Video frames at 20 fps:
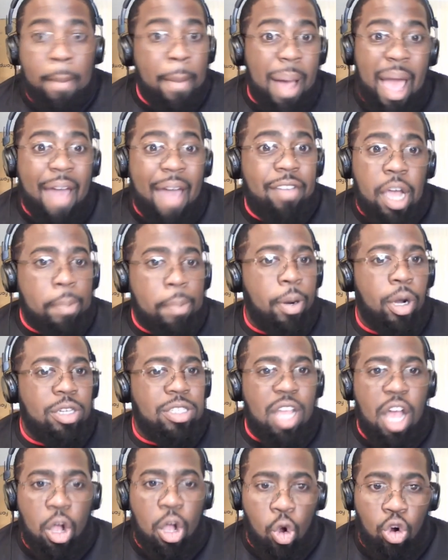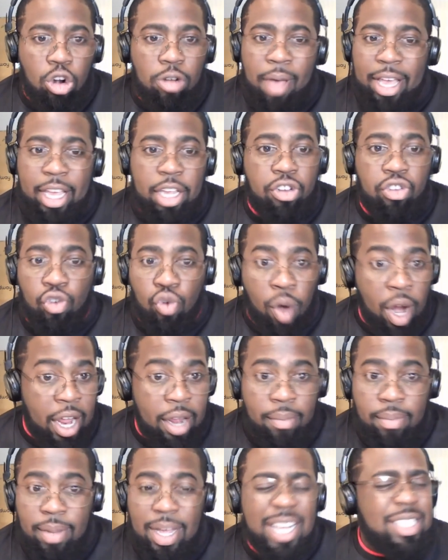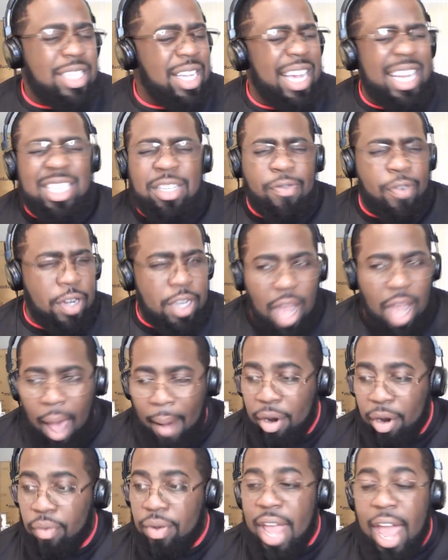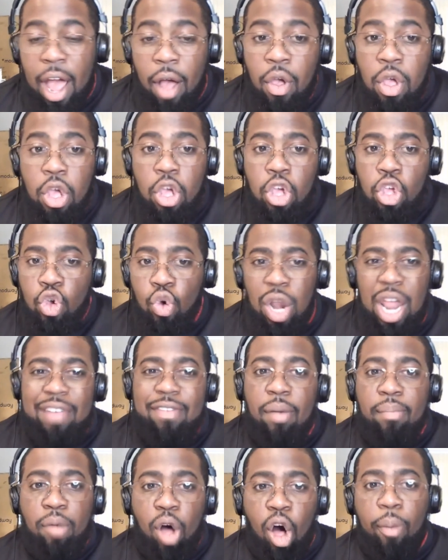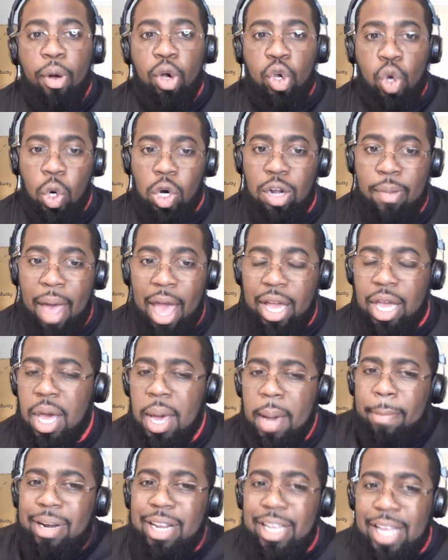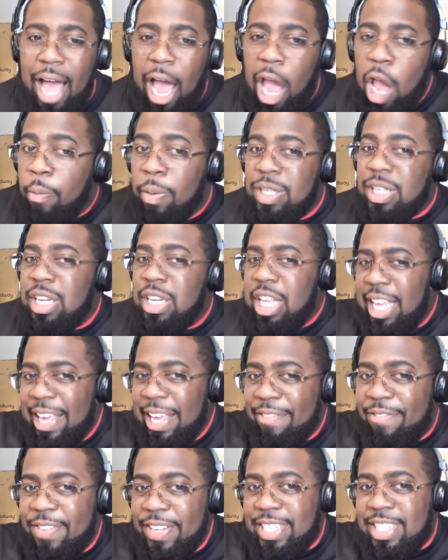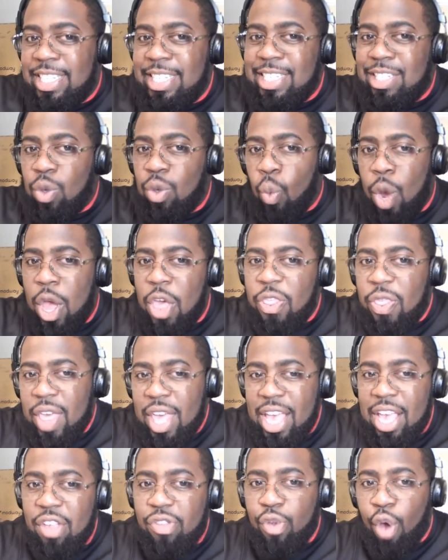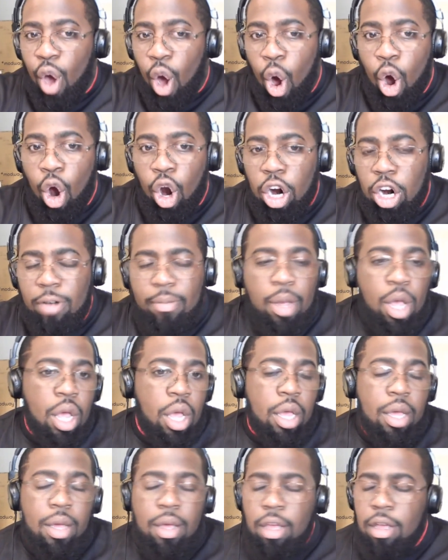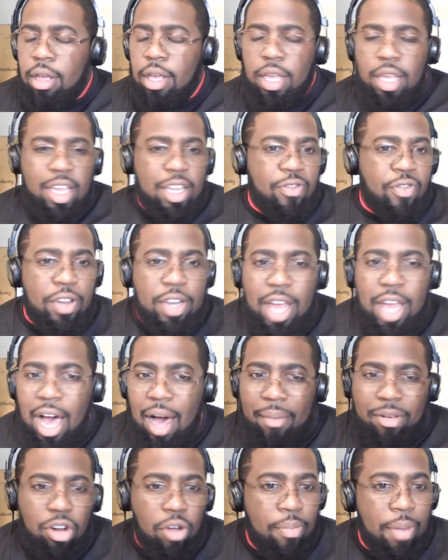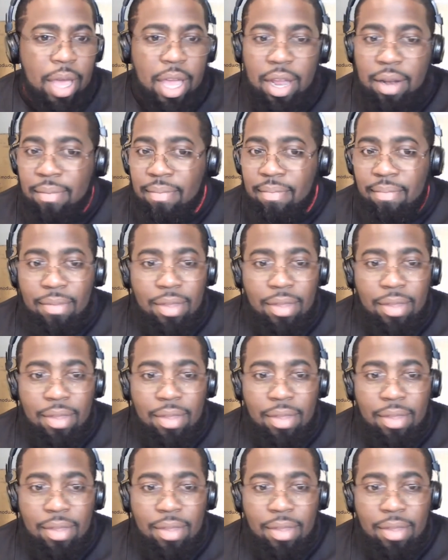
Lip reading: Having a pro-style quarterback is great. It's phenomenal. Now, you want to have a mobile quarterback, but a guy who puts an emphasis with his arm, it's phenomenal, man.